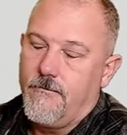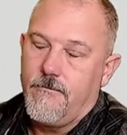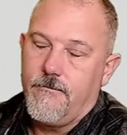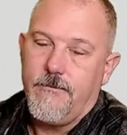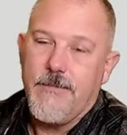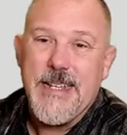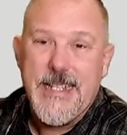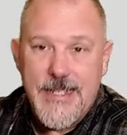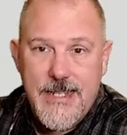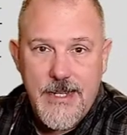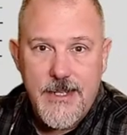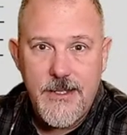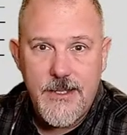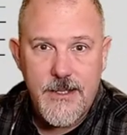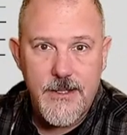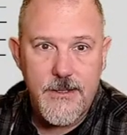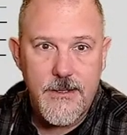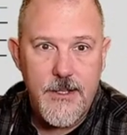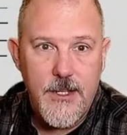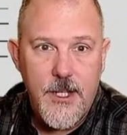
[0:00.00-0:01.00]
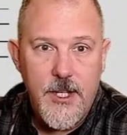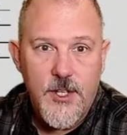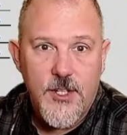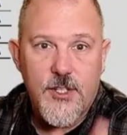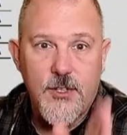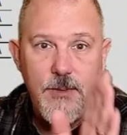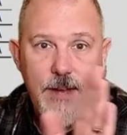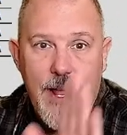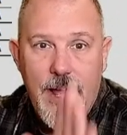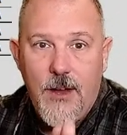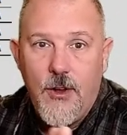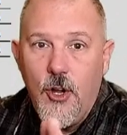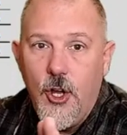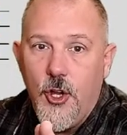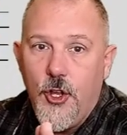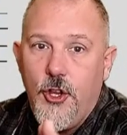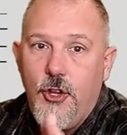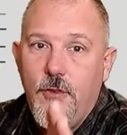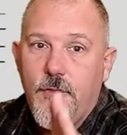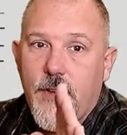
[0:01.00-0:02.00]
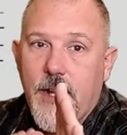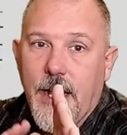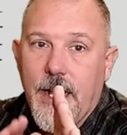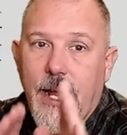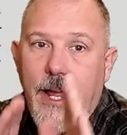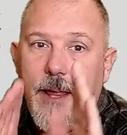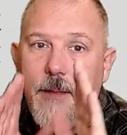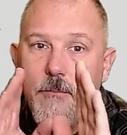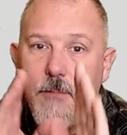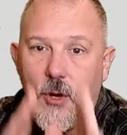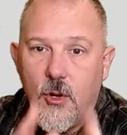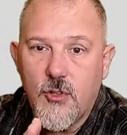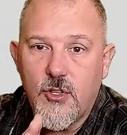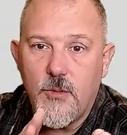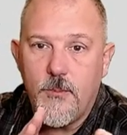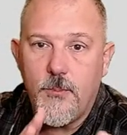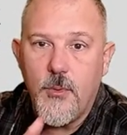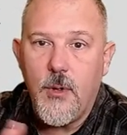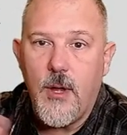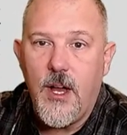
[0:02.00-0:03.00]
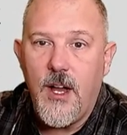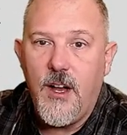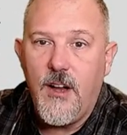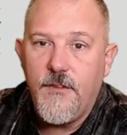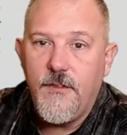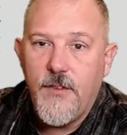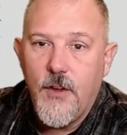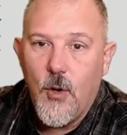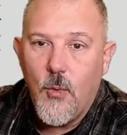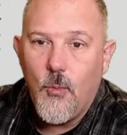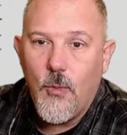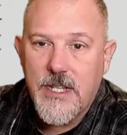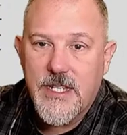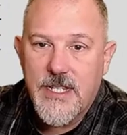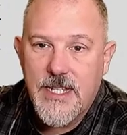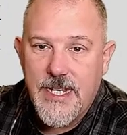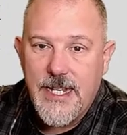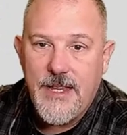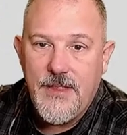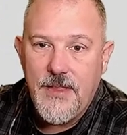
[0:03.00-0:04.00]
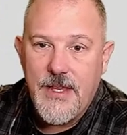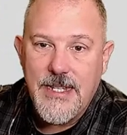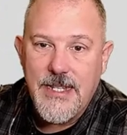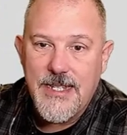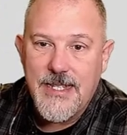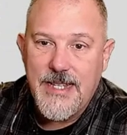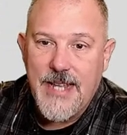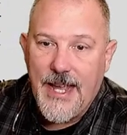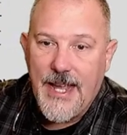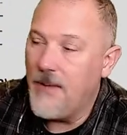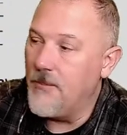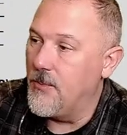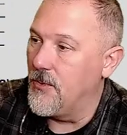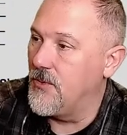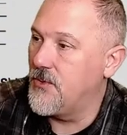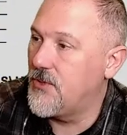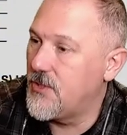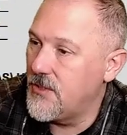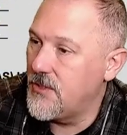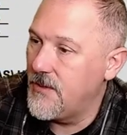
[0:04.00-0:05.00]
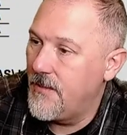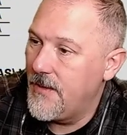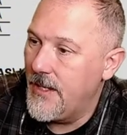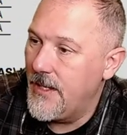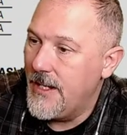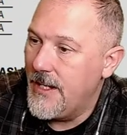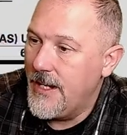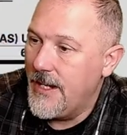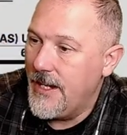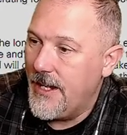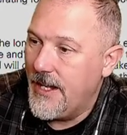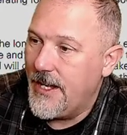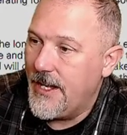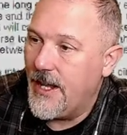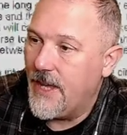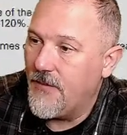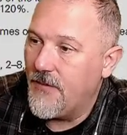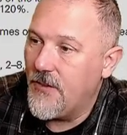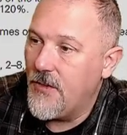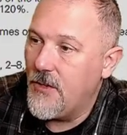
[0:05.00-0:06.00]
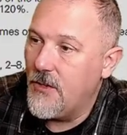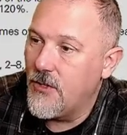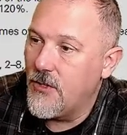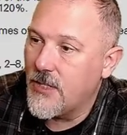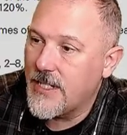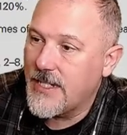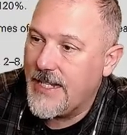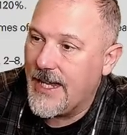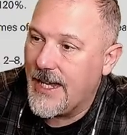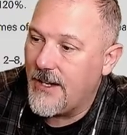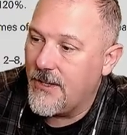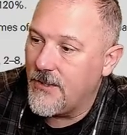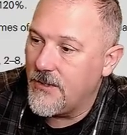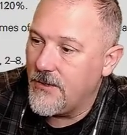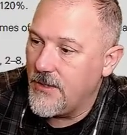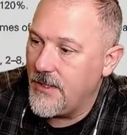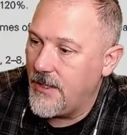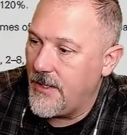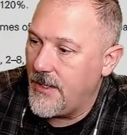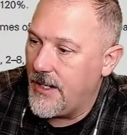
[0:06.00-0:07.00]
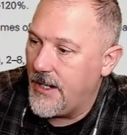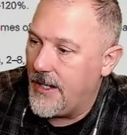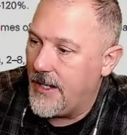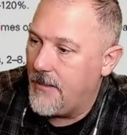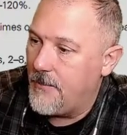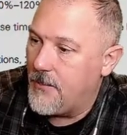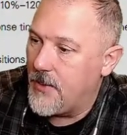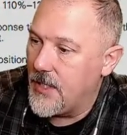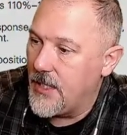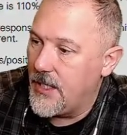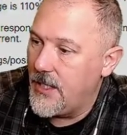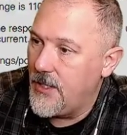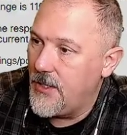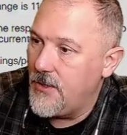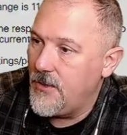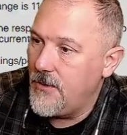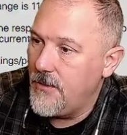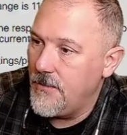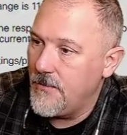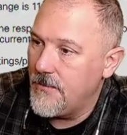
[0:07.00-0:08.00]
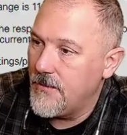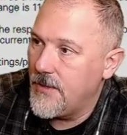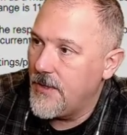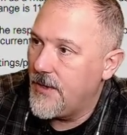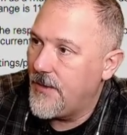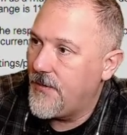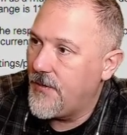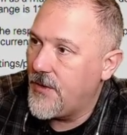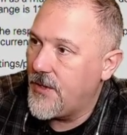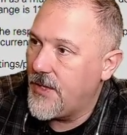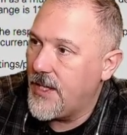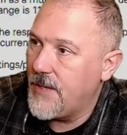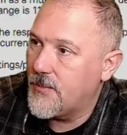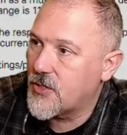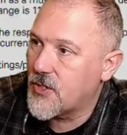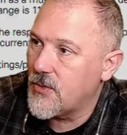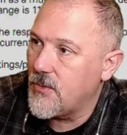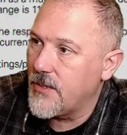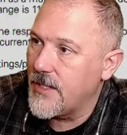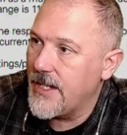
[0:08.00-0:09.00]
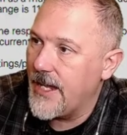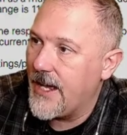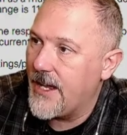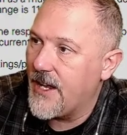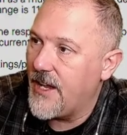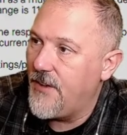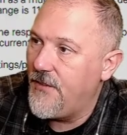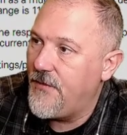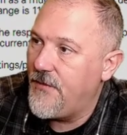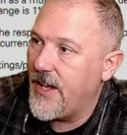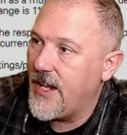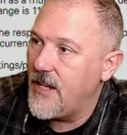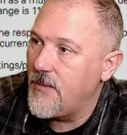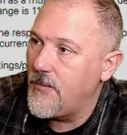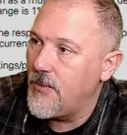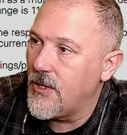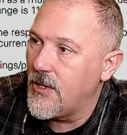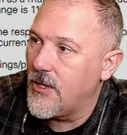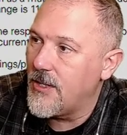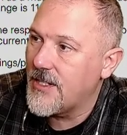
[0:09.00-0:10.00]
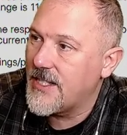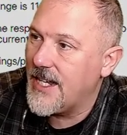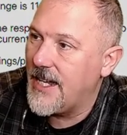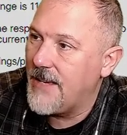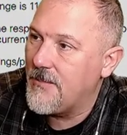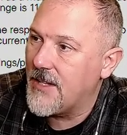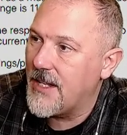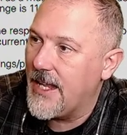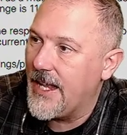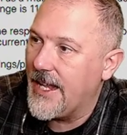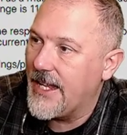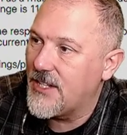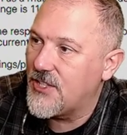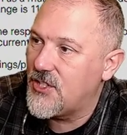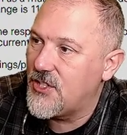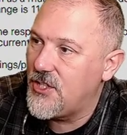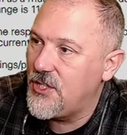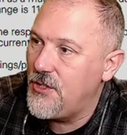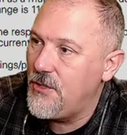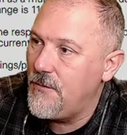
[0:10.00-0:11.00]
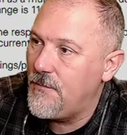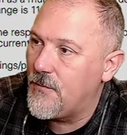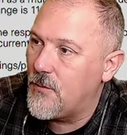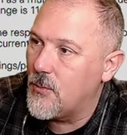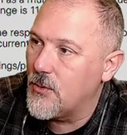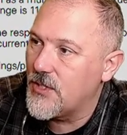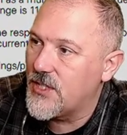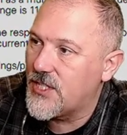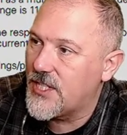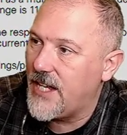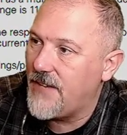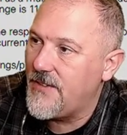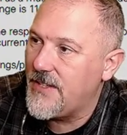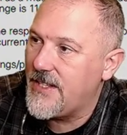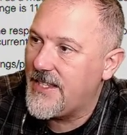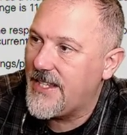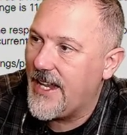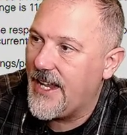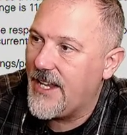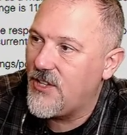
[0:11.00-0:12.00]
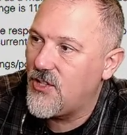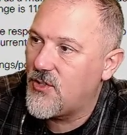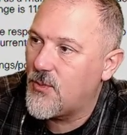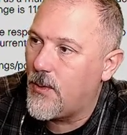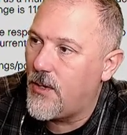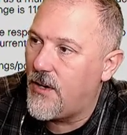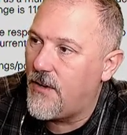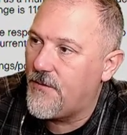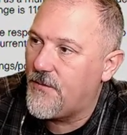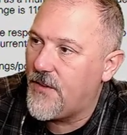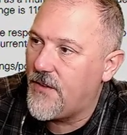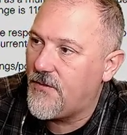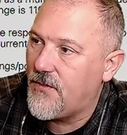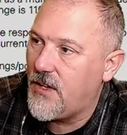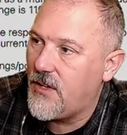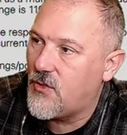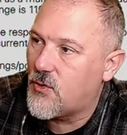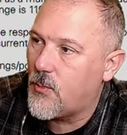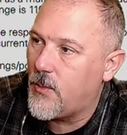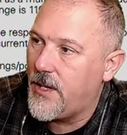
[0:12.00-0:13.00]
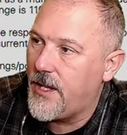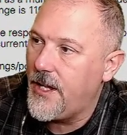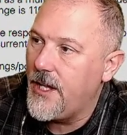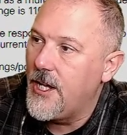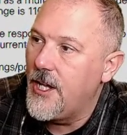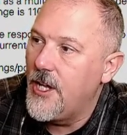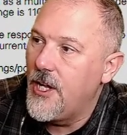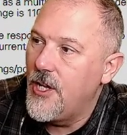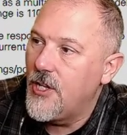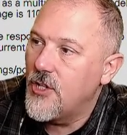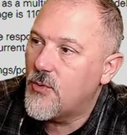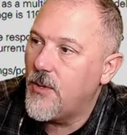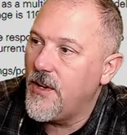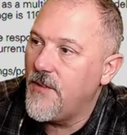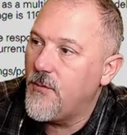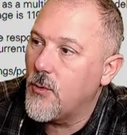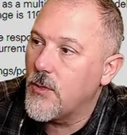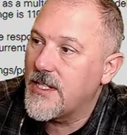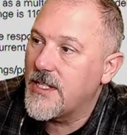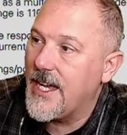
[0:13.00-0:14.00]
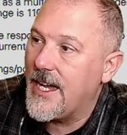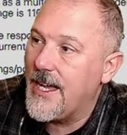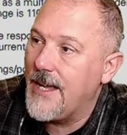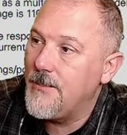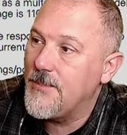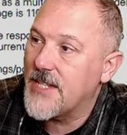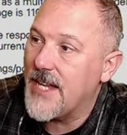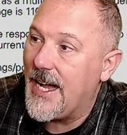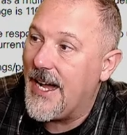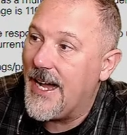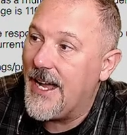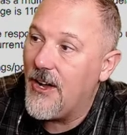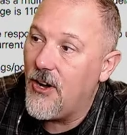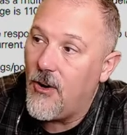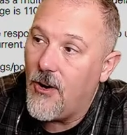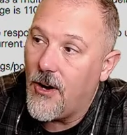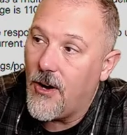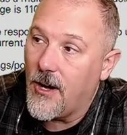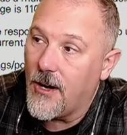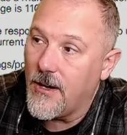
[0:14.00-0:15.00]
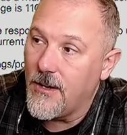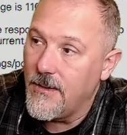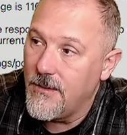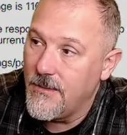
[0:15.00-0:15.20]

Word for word: Make sense? So now you've got a multiple of what's in these tables. Now, if you look down uh, below, if you keep scrolling down, available long time delay is two, four, seven, ten, twelve, fifteen, twenty, twenty-four times I R.